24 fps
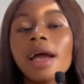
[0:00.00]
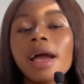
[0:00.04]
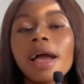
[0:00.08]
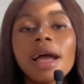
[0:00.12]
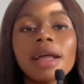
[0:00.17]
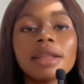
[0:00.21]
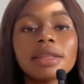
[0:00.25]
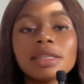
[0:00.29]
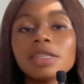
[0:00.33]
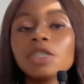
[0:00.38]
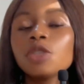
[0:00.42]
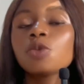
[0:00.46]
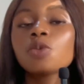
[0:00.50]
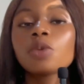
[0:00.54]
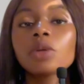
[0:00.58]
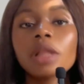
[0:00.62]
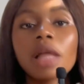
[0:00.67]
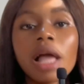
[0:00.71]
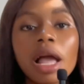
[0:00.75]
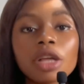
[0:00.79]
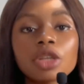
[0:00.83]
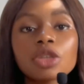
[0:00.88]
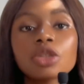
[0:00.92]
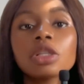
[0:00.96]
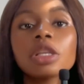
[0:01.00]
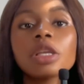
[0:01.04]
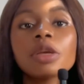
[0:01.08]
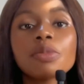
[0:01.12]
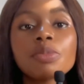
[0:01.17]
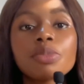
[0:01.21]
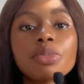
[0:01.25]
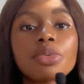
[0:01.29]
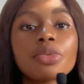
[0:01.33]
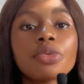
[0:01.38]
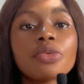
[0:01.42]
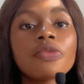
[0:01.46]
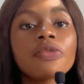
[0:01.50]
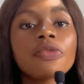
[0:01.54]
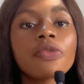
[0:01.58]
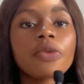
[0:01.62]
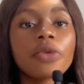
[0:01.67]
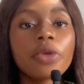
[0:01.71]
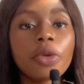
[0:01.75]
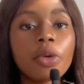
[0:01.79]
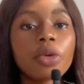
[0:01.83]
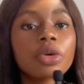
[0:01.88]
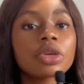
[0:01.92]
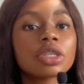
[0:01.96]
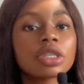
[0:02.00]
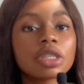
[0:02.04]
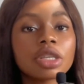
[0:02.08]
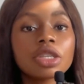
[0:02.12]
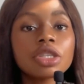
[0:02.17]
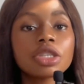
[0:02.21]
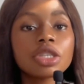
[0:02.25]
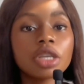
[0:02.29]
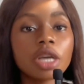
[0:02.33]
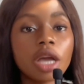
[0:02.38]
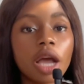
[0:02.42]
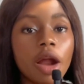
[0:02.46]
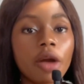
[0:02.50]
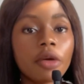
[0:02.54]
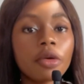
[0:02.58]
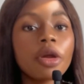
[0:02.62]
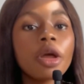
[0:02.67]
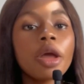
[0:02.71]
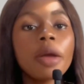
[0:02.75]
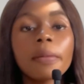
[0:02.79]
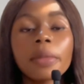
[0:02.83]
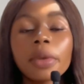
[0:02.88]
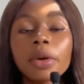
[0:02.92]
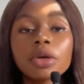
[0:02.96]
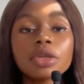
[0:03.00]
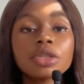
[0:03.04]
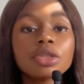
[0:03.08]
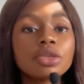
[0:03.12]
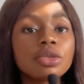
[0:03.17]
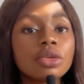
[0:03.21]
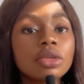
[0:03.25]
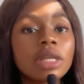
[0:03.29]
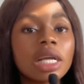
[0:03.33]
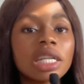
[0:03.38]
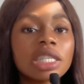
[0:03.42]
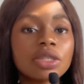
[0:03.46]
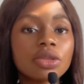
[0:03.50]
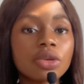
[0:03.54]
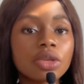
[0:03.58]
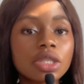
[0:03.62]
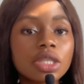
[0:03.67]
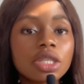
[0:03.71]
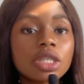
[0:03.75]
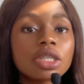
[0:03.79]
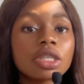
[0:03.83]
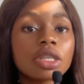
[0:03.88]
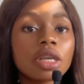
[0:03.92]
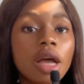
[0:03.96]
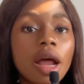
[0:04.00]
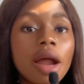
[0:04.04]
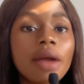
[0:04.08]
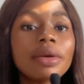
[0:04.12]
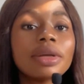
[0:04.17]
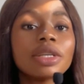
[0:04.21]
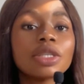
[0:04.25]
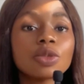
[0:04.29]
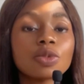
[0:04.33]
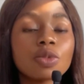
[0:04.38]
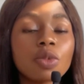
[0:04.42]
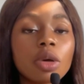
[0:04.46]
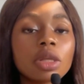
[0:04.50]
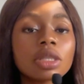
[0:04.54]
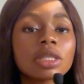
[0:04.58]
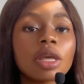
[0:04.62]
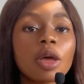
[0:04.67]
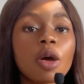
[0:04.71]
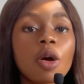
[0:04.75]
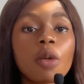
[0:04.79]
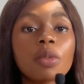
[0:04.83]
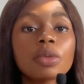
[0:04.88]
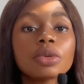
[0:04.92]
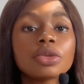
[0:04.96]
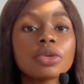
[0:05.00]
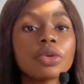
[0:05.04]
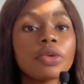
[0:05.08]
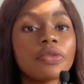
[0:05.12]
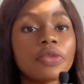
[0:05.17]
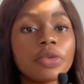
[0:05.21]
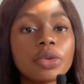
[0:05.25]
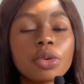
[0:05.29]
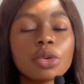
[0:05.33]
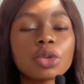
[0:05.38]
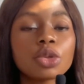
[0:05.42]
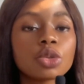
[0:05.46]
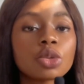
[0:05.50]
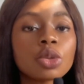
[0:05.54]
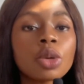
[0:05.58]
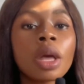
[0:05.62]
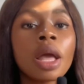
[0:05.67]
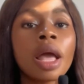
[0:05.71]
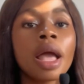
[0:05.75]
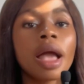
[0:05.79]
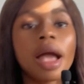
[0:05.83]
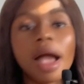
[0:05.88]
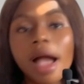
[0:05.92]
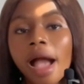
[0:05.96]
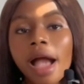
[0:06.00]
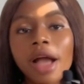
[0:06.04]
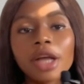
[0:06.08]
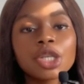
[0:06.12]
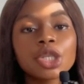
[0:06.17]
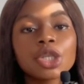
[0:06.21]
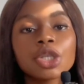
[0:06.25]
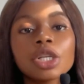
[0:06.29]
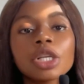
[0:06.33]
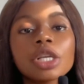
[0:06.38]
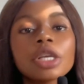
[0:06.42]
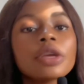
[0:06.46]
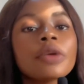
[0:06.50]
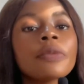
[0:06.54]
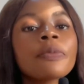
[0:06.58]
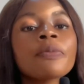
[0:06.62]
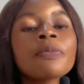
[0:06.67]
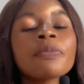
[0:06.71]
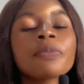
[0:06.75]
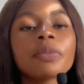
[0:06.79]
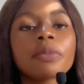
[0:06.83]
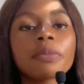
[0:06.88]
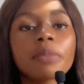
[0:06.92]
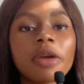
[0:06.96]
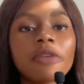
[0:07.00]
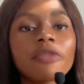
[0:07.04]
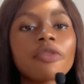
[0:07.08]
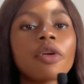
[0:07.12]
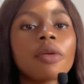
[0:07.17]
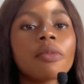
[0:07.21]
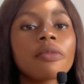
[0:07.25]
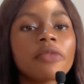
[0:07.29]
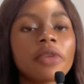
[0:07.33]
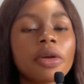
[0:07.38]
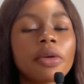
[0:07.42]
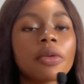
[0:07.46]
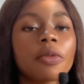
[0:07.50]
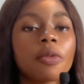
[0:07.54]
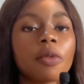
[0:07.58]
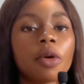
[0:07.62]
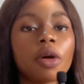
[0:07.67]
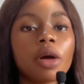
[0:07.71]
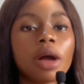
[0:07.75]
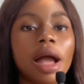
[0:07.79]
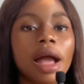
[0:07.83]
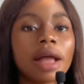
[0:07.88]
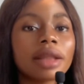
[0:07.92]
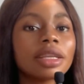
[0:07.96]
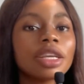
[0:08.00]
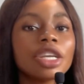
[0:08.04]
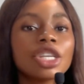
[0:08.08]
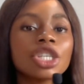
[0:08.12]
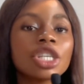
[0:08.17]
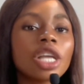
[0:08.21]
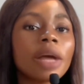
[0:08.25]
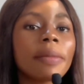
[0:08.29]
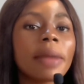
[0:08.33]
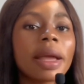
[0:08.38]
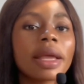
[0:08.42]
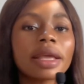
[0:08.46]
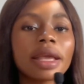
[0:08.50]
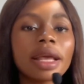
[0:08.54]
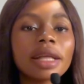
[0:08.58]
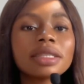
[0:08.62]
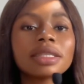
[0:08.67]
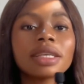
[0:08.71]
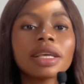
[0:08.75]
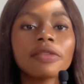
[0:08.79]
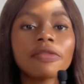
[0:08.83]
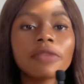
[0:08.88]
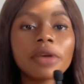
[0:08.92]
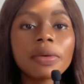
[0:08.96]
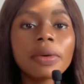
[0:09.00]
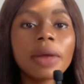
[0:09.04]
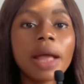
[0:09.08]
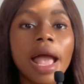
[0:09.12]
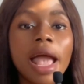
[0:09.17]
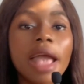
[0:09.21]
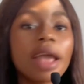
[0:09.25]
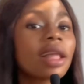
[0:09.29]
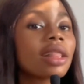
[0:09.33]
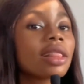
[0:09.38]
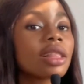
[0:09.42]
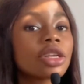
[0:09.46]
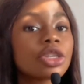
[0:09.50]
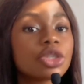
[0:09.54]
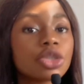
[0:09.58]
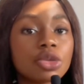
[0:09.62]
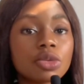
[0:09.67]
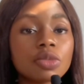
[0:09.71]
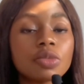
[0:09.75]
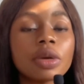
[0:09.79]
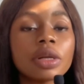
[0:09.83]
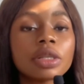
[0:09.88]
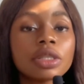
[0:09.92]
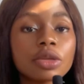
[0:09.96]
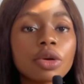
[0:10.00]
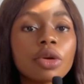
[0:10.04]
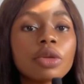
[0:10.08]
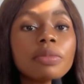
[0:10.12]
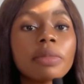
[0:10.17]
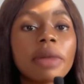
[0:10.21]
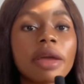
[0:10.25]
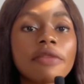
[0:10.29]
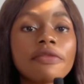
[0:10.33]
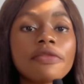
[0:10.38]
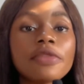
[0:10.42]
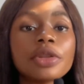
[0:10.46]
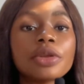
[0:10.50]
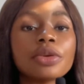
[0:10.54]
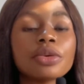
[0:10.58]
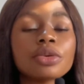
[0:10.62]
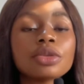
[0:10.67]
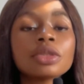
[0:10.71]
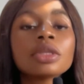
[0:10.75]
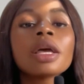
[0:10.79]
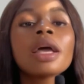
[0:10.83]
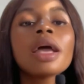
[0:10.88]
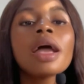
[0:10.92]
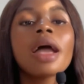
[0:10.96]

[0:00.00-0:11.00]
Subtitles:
And this will actually improve your CTR, because you know that your CTR is what helps your video to actually perform very well. And each time I get a very high click-through rate on my videos,